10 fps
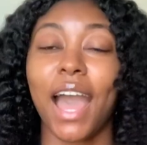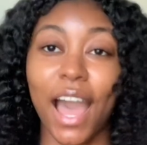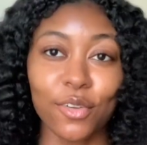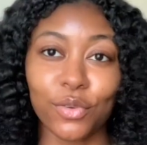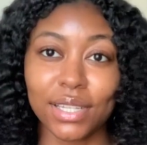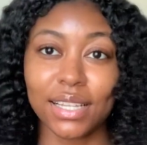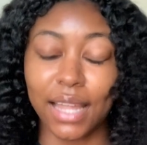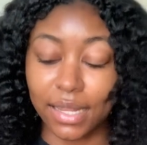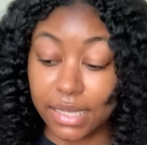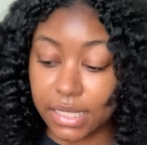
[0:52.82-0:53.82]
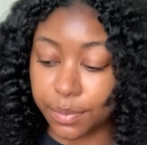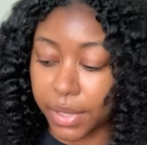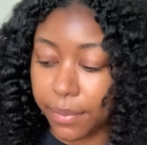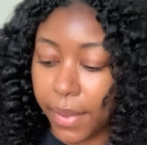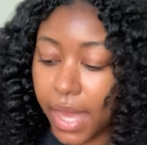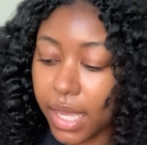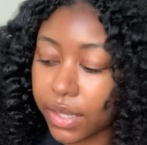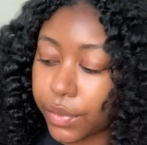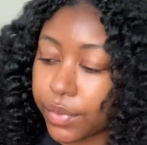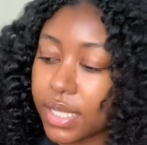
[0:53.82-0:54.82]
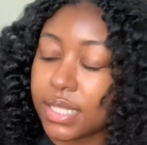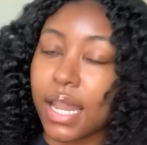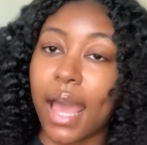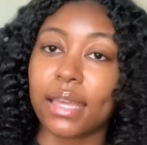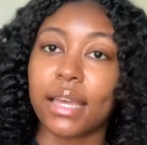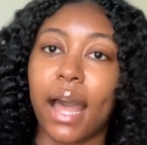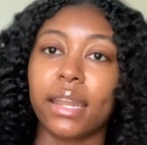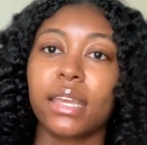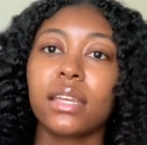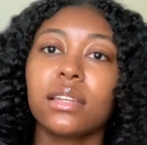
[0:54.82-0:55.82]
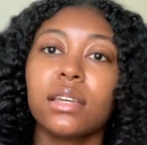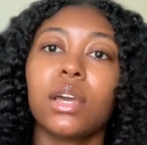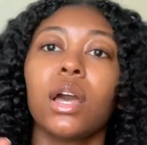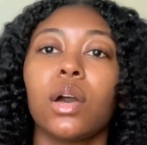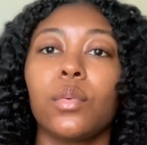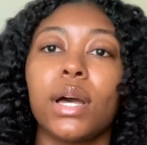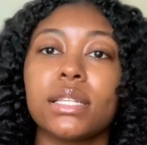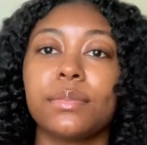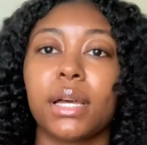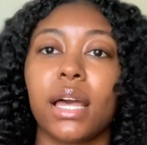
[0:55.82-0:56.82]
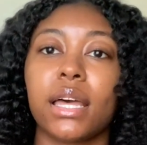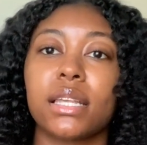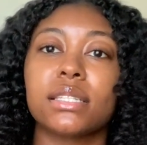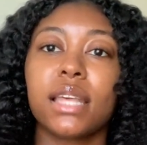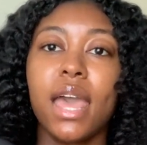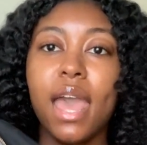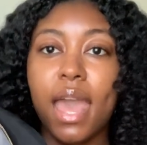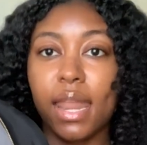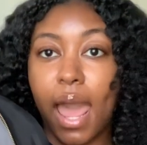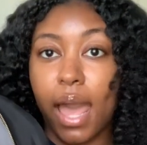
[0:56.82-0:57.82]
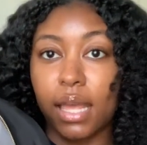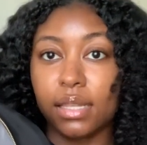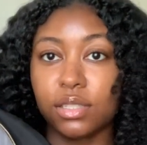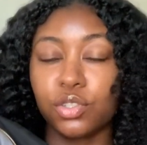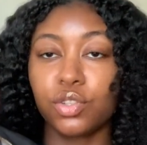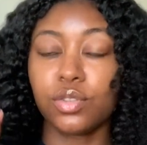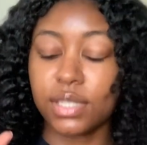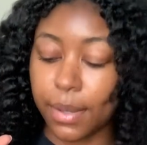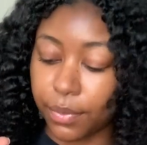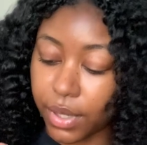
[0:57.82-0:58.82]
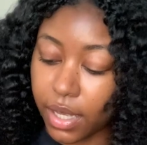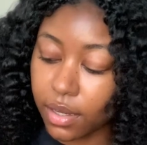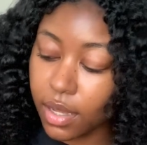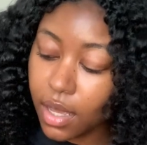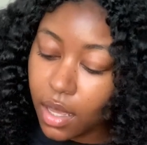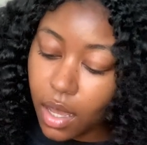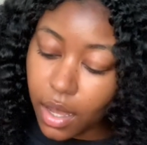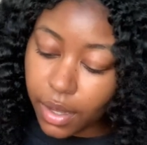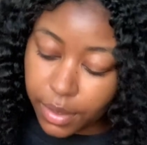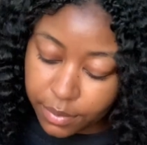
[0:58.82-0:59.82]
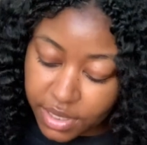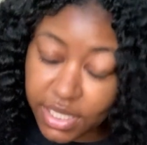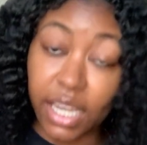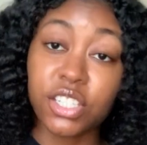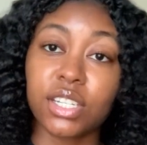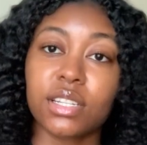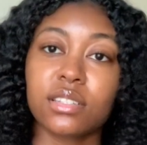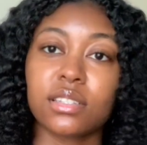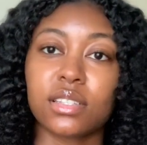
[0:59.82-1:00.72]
I really like this book bag, and the reason I got it was because it has two separate sections.